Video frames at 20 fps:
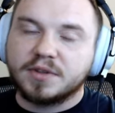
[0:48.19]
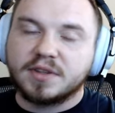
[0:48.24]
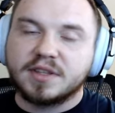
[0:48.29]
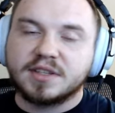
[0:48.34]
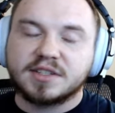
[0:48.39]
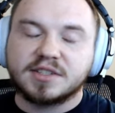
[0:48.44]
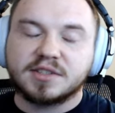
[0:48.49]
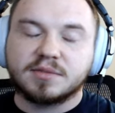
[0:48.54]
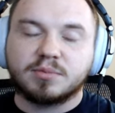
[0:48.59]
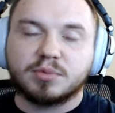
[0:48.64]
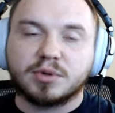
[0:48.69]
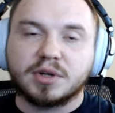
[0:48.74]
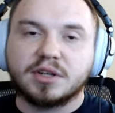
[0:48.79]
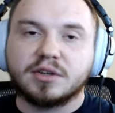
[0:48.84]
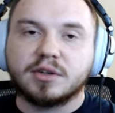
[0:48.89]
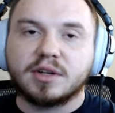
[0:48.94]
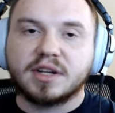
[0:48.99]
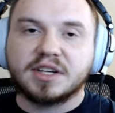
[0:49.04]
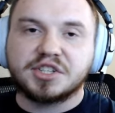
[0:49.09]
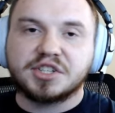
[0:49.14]
this is pretty
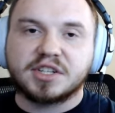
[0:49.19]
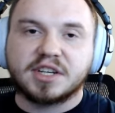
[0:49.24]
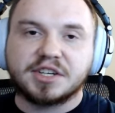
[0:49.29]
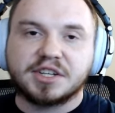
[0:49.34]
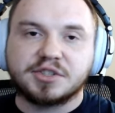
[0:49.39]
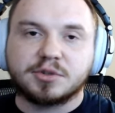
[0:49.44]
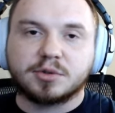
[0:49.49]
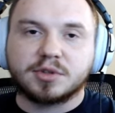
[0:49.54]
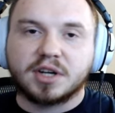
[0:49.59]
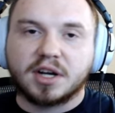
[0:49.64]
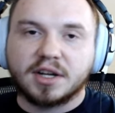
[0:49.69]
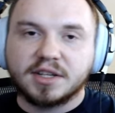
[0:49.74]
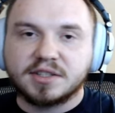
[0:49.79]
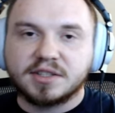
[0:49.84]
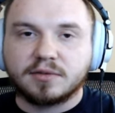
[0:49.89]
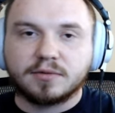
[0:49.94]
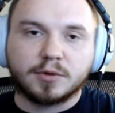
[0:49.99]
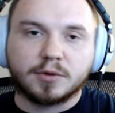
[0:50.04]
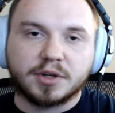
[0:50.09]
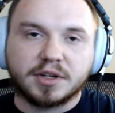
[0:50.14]
good educational
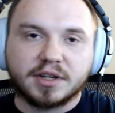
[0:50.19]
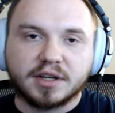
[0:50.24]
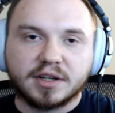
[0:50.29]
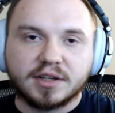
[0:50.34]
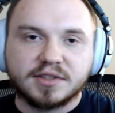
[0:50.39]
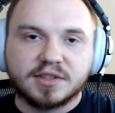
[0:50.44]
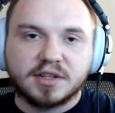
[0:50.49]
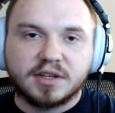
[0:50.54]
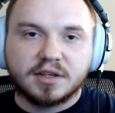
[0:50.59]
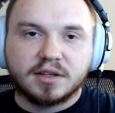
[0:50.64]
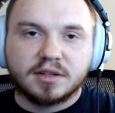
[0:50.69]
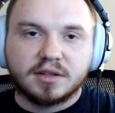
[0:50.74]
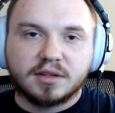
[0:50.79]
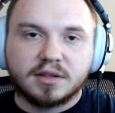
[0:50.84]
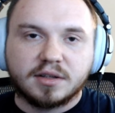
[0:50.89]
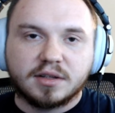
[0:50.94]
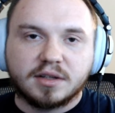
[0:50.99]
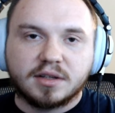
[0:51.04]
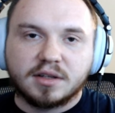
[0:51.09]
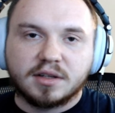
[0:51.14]
content for you guys
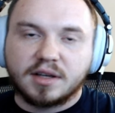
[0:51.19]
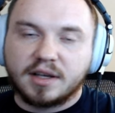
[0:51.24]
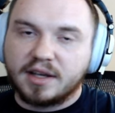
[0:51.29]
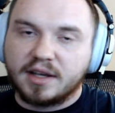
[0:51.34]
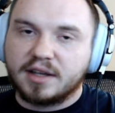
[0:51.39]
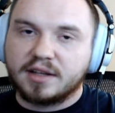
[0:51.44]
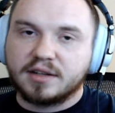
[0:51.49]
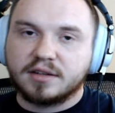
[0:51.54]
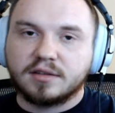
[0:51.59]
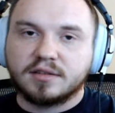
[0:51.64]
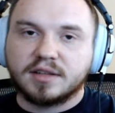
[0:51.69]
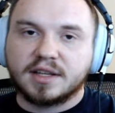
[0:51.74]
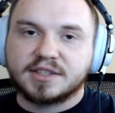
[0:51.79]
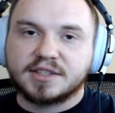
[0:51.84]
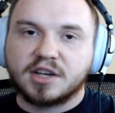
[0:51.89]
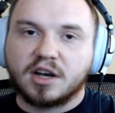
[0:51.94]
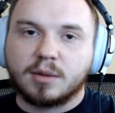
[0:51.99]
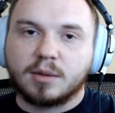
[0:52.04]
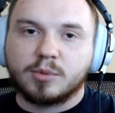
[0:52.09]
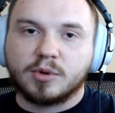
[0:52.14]
and let's
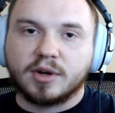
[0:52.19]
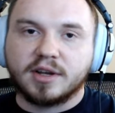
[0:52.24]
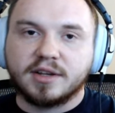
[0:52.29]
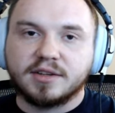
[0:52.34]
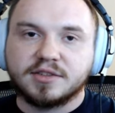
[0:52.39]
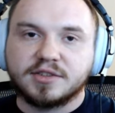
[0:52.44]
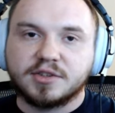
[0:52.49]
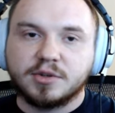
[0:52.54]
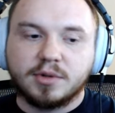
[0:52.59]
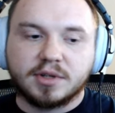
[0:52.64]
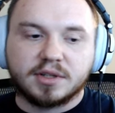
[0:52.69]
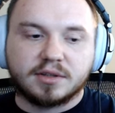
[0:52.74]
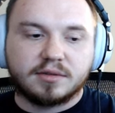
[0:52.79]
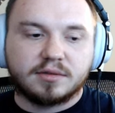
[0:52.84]
hop right into it.